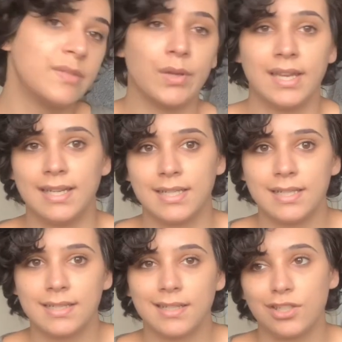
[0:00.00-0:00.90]
but they
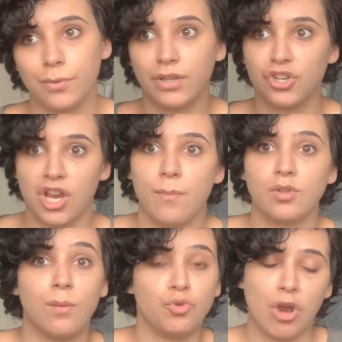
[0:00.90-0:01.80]
didn't, so it's a shame, so
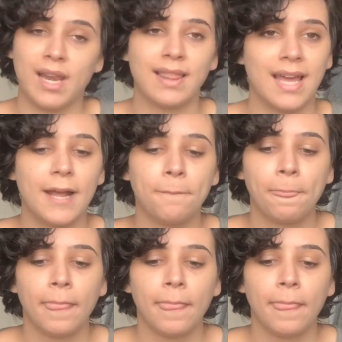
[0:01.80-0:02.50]
I'm dreading that.